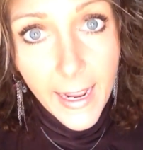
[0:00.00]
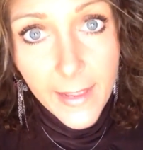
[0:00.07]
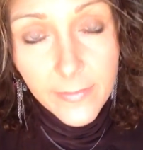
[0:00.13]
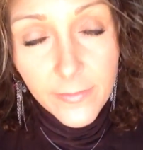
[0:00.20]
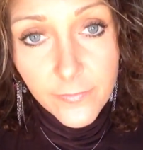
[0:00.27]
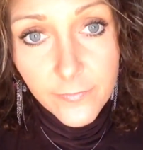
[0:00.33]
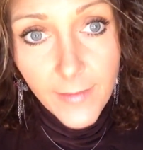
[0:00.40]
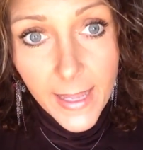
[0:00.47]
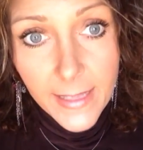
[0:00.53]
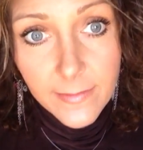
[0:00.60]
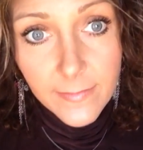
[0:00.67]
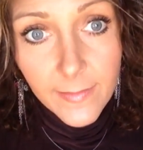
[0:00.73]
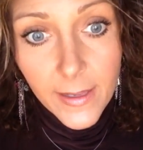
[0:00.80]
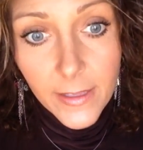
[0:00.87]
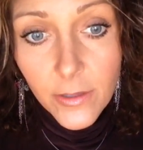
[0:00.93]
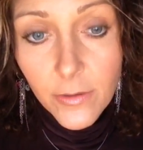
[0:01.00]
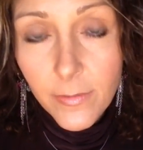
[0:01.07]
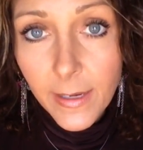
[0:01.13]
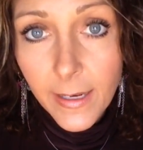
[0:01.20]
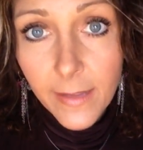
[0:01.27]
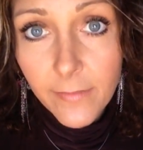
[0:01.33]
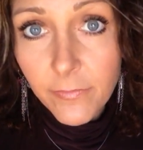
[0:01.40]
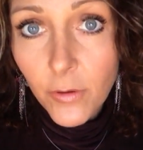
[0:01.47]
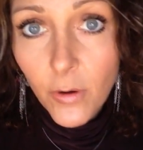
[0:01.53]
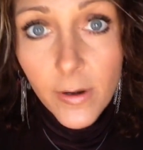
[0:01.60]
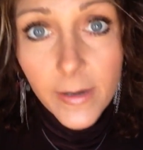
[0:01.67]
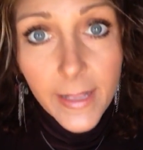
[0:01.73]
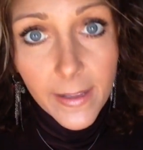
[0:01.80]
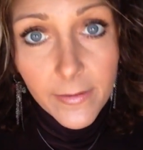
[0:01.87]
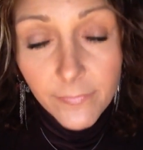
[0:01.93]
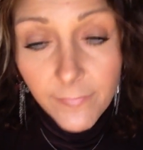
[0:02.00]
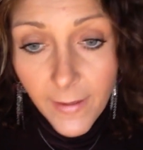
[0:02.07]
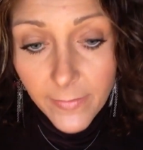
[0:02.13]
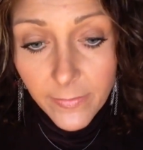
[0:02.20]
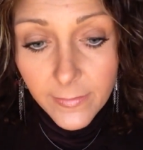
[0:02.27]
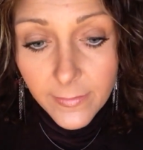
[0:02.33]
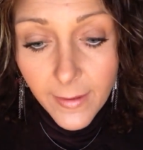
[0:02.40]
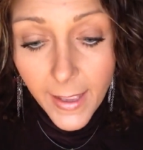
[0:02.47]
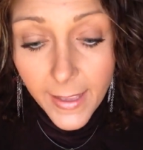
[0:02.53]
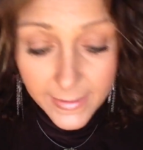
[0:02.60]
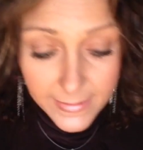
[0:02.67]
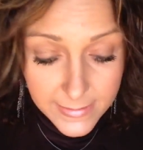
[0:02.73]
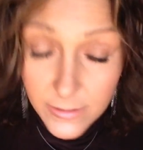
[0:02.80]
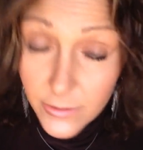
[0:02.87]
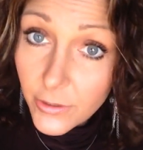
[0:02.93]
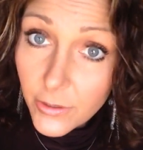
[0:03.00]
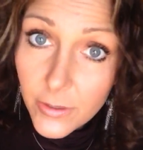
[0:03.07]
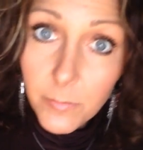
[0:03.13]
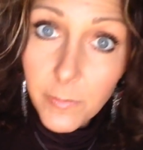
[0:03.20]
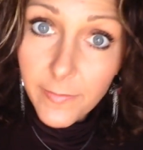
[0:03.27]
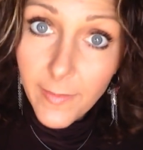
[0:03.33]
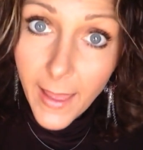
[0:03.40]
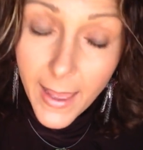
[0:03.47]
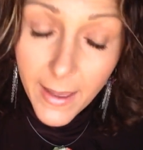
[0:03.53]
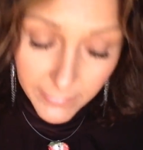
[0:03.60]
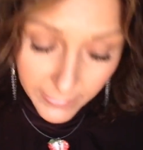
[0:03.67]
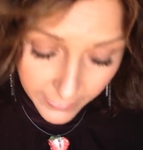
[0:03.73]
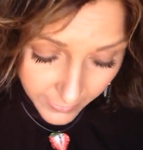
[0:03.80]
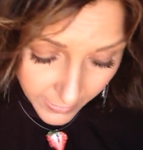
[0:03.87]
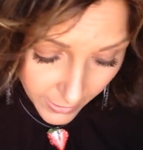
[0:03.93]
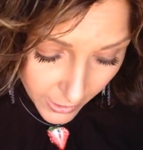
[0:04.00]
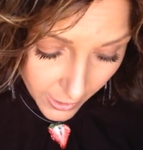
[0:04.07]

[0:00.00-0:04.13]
add the fat to that. You can, if you already had fat in the day, it's good without it.